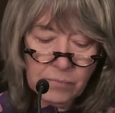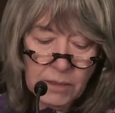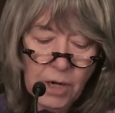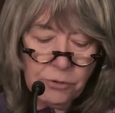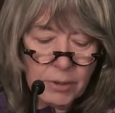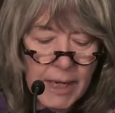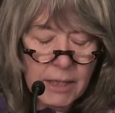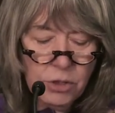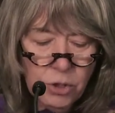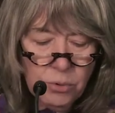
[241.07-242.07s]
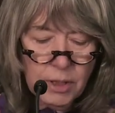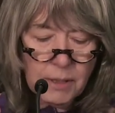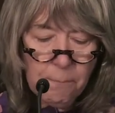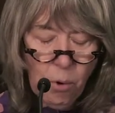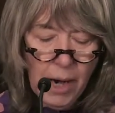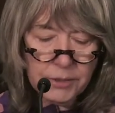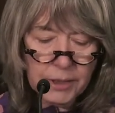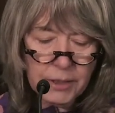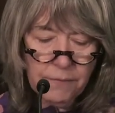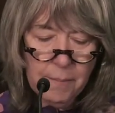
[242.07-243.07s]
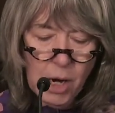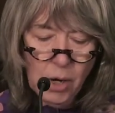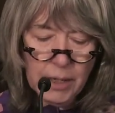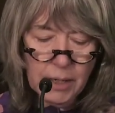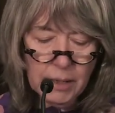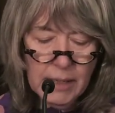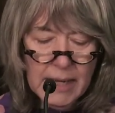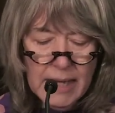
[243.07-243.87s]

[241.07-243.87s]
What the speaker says: Dr. King knew that the project of America